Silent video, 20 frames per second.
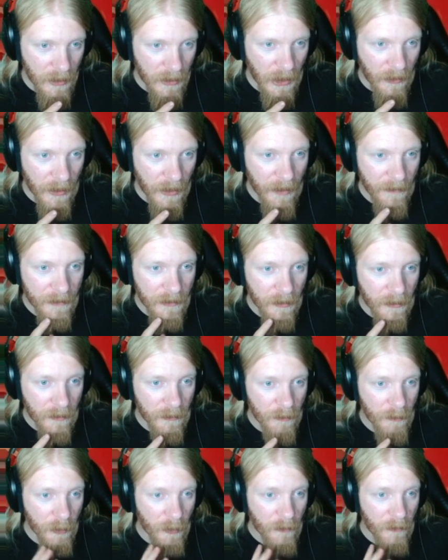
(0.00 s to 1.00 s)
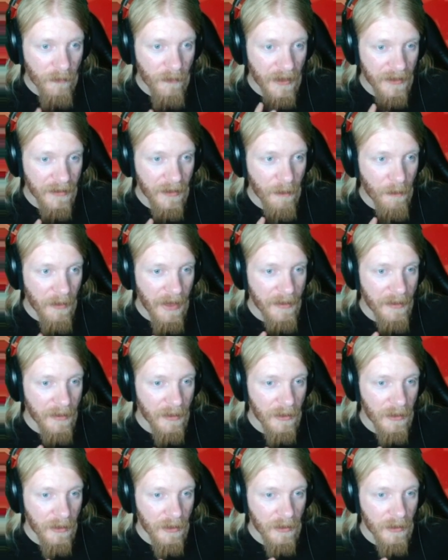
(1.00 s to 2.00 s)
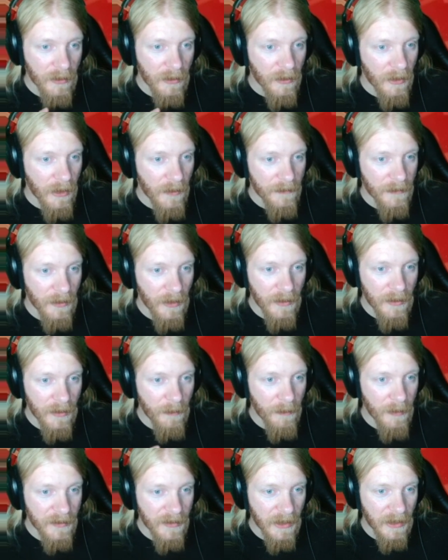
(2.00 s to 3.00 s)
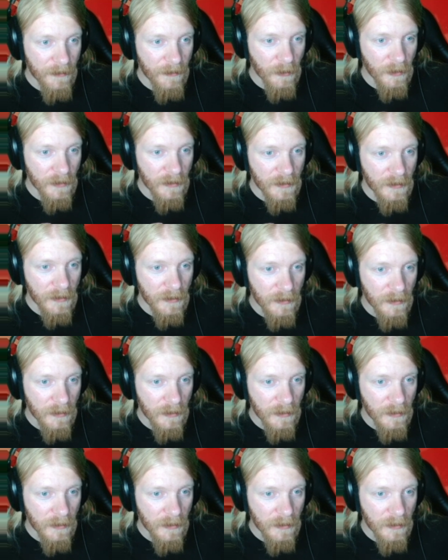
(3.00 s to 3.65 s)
Now they have to perfect the pathing here. They have to hit the big stacks first.